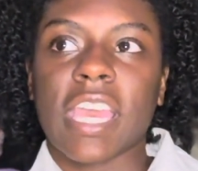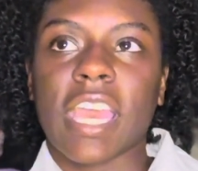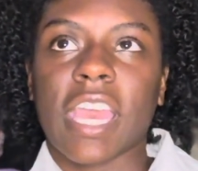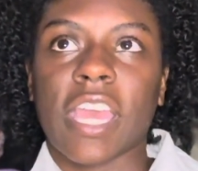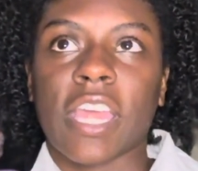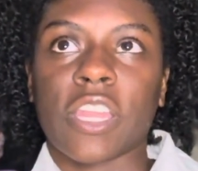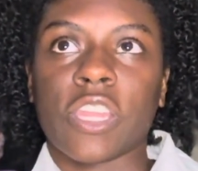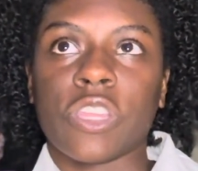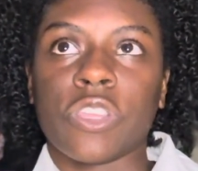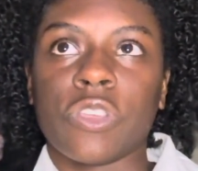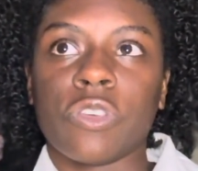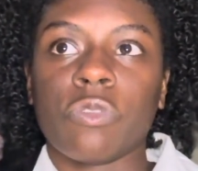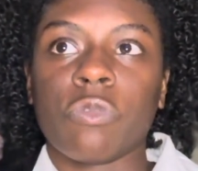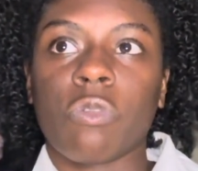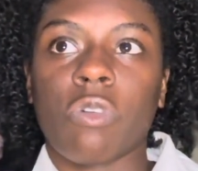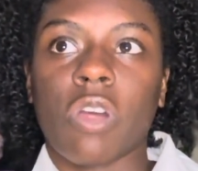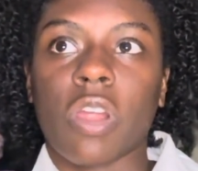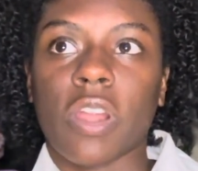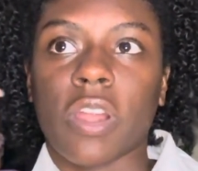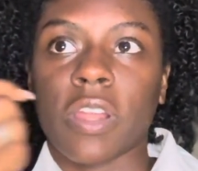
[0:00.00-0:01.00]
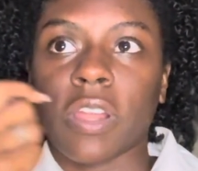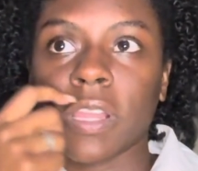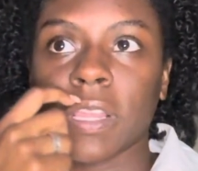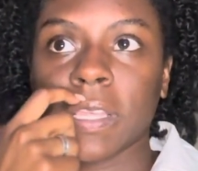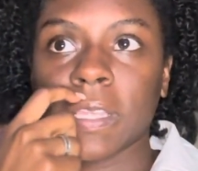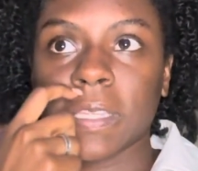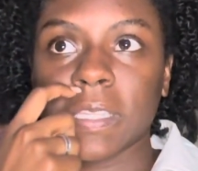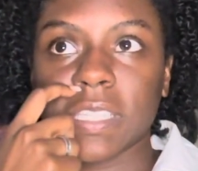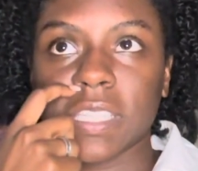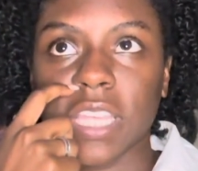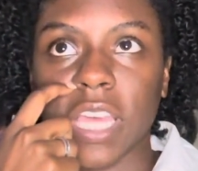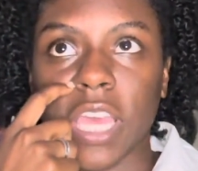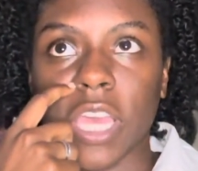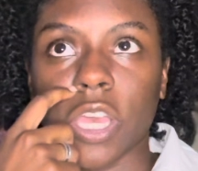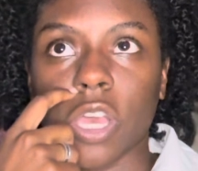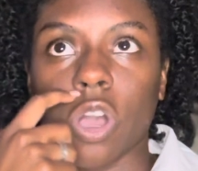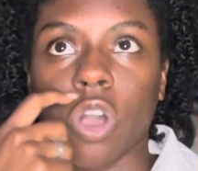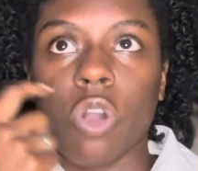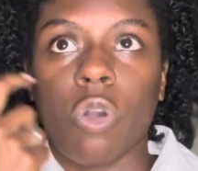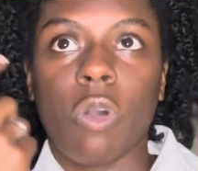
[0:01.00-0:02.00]
and you are
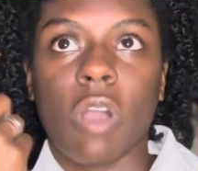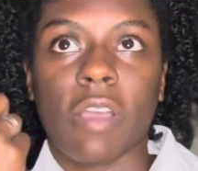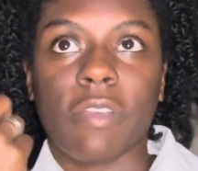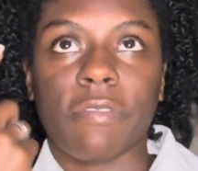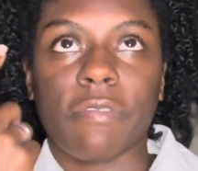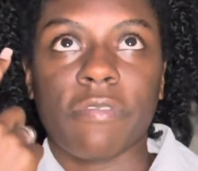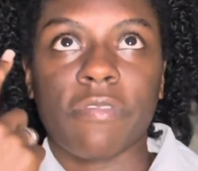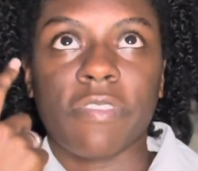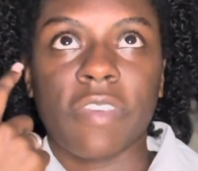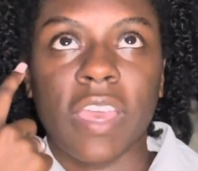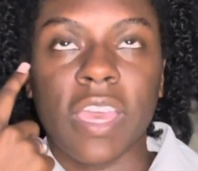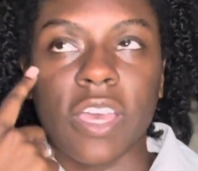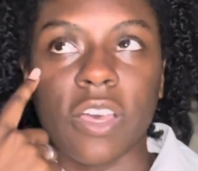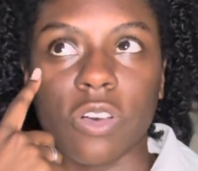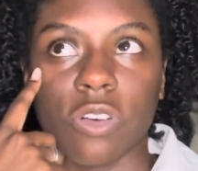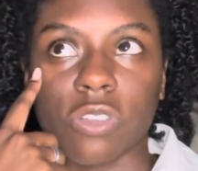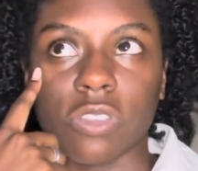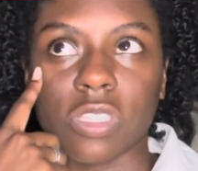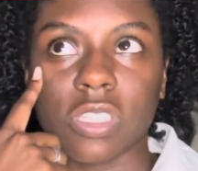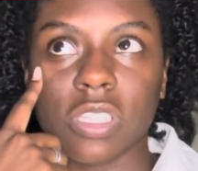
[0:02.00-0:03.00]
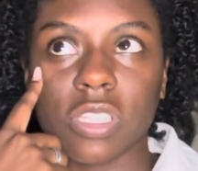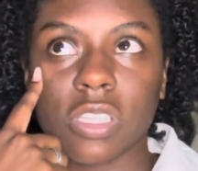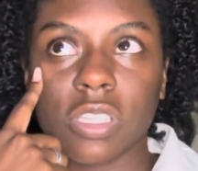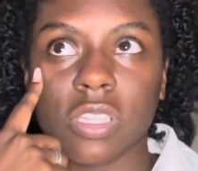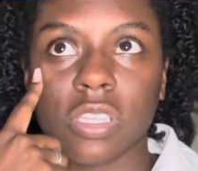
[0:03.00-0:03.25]
saying, oh, I failed.